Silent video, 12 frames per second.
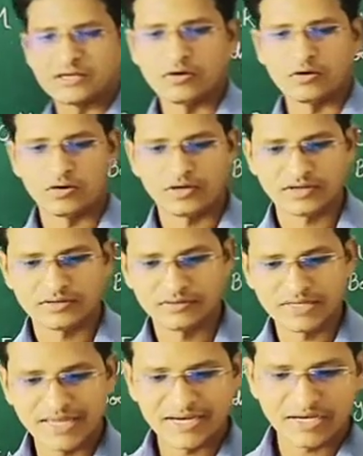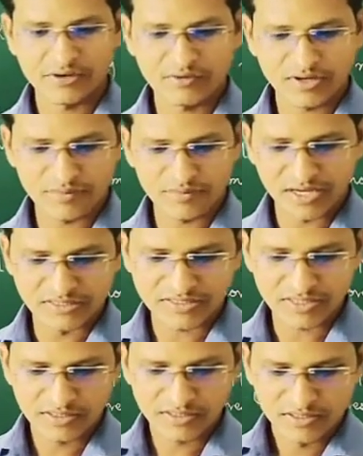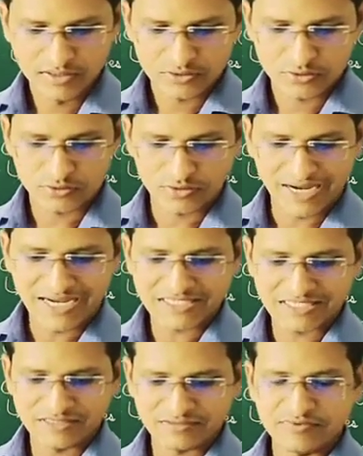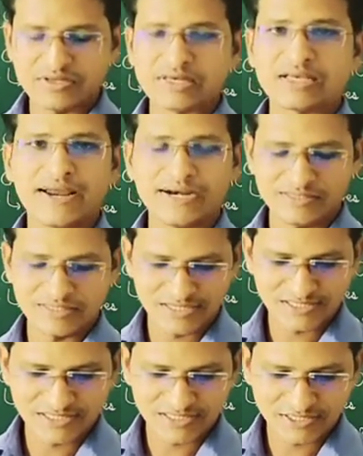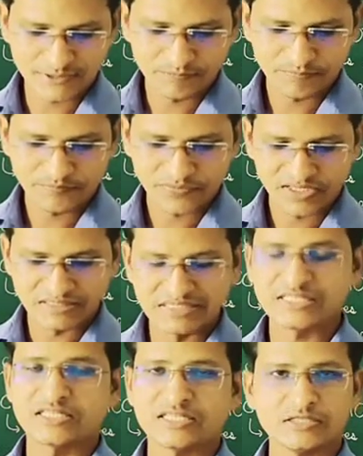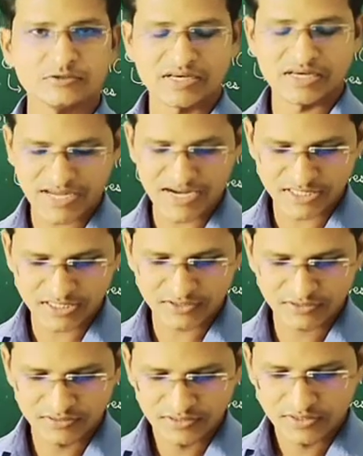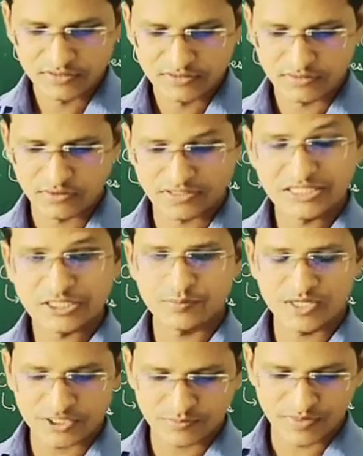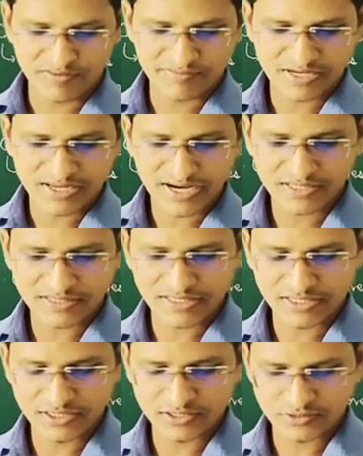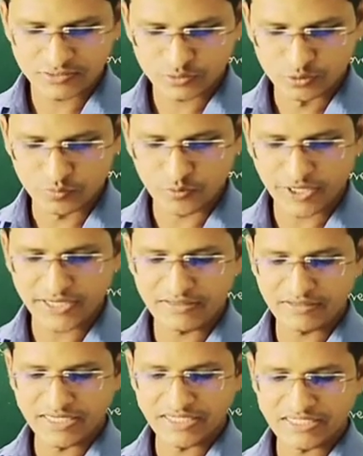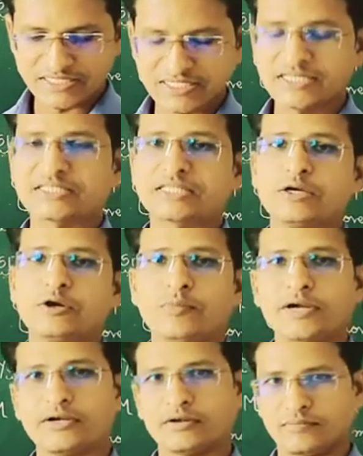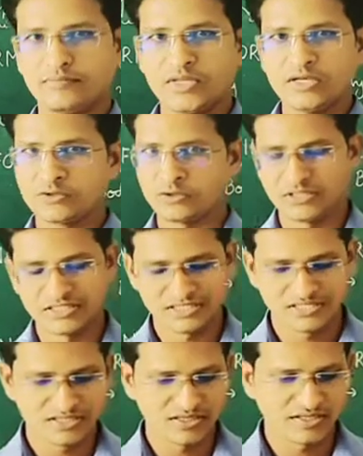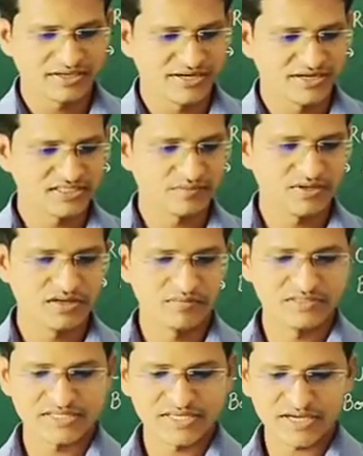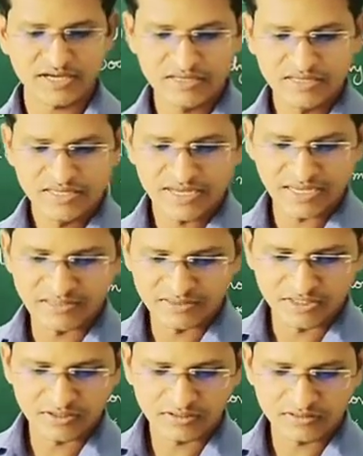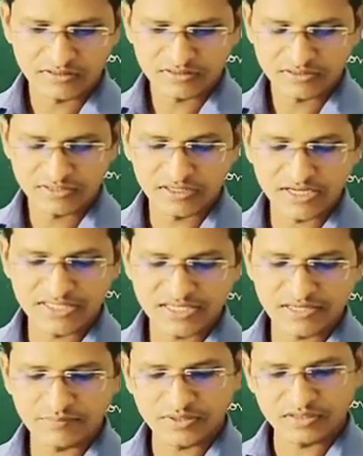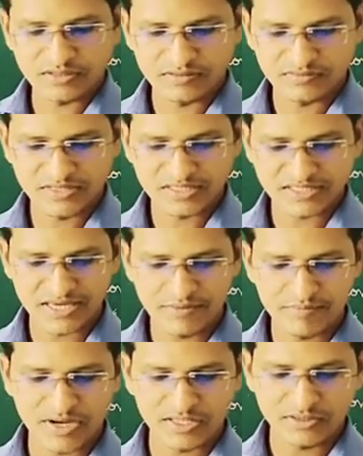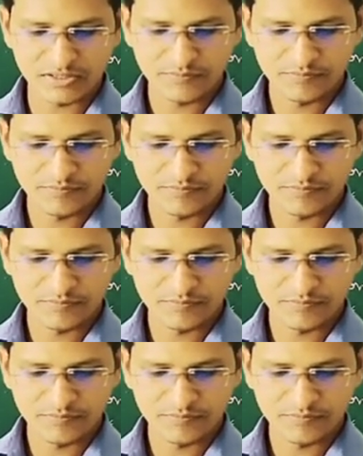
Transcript: or directly you can mention, so s will get, that is a distance will get, or displacement will get, that is 2.86 kilometer. So this is example number second. And third example, the same method,